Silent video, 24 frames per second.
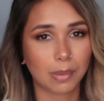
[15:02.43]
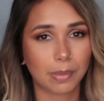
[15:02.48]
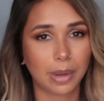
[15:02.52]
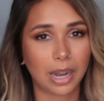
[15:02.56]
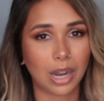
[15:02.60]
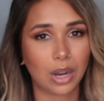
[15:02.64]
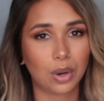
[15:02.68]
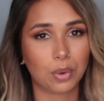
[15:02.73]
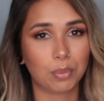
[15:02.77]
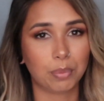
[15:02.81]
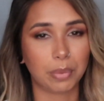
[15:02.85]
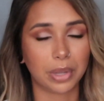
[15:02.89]

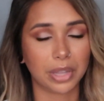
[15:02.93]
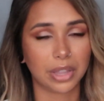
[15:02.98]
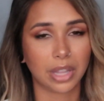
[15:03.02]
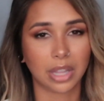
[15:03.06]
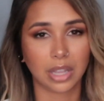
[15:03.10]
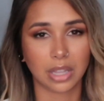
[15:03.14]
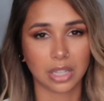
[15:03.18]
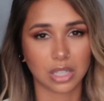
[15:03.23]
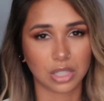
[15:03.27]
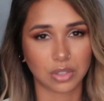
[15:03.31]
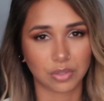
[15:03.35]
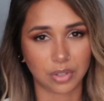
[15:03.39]
about, but
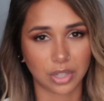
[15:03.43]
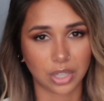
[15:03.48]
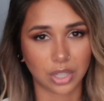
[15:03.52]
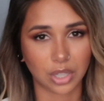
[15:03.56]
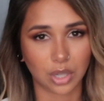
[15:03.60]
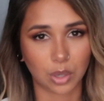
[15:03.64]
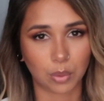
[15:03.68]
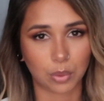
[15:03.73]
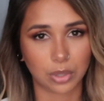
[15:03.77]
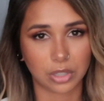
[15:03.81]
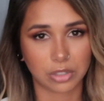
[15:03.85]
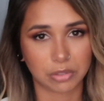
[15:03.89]
then this
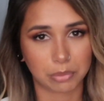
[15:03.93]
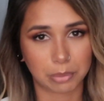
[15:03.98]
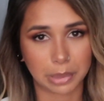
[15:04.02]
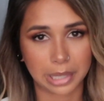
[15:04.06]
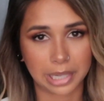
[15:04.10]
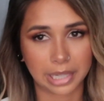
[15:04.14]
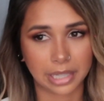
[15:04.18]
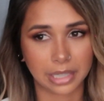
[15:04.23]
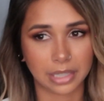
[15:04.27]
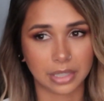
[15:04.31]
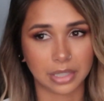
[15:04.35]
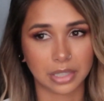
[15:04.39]
video would have
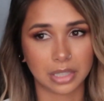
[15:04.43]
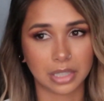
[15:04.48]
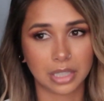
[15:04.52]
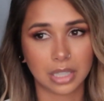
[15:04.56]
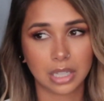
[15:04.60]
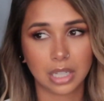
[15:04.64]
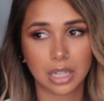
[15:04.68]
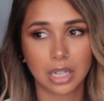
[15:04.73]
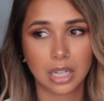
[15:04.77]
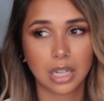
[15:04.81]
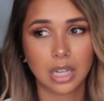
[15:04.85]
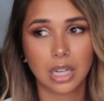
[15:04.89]
been
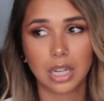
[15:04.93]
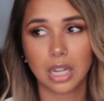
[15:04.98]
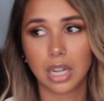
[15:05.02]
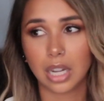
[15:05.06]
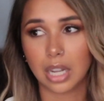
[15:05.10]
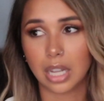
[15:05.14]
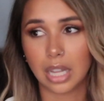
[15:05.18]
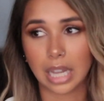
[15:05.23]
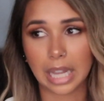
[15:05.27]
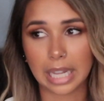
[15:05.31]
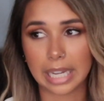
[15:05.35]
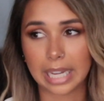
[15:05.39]

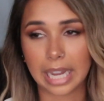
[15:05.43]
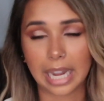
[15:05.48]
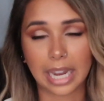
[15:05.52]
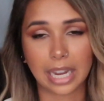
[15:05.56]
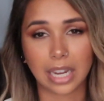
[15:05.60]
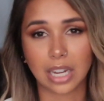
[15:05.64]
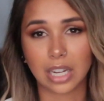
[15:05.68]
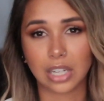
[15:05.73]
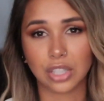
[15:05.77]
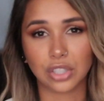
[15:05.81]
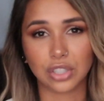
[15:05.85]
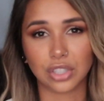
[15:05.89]
like
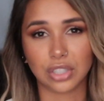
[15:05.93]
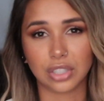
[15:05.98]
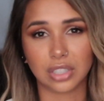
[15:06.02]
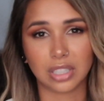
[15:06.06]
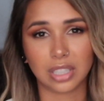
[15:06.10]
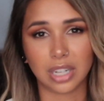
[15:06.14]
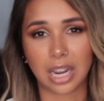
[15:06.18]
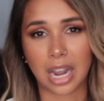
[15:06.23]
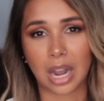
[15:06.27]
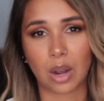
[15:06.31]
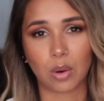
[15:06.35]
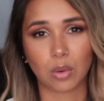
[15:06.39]

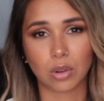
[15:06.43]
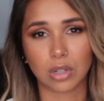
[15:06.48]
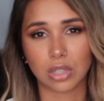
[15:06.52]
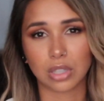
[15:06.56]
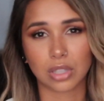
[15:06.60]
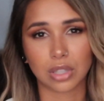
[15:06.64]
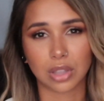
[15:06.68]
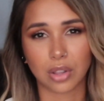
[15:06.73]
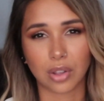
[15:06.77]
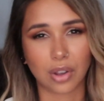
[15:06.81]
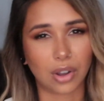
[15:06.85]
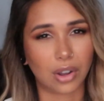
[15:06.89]
800
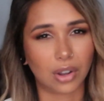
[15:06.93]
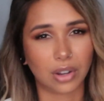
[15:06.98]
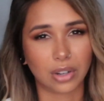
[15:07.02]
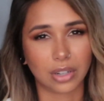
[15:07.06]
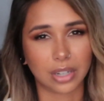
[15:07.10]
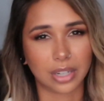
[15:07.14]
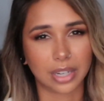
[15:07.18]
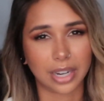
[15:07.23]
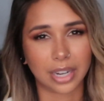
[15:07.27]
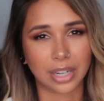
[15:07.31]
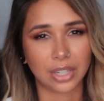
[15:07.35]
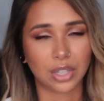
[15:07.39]
hours
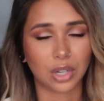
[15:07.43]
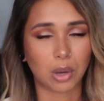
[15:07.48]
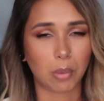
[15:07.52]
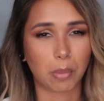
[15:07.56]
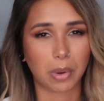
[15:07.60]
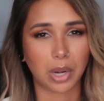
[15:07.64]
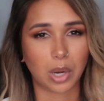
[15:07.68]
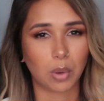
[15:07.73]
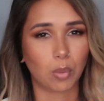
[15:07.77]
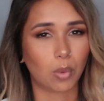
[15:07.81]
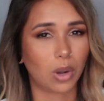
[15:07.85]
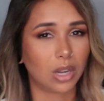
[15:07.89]
long and
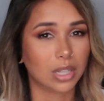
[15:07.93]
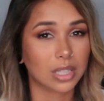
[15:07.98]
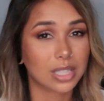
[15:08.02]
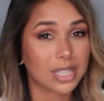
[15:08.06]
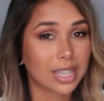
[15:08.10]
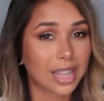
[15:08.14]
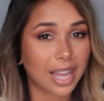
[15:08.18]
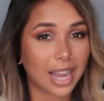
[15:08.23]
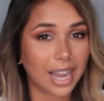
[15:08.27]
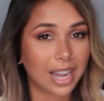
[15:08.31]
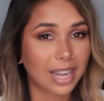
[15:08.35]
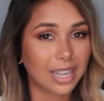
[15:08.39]
nobody wants
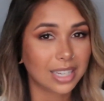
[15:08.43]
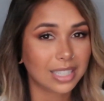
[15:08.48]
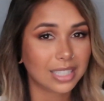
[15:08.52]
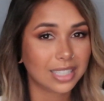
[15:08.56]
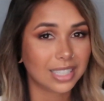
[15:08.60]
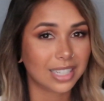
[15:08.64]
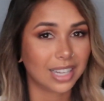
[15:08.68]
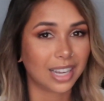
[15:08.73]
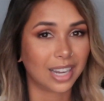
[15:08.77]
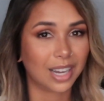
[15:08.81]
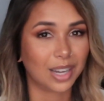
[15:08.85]
that.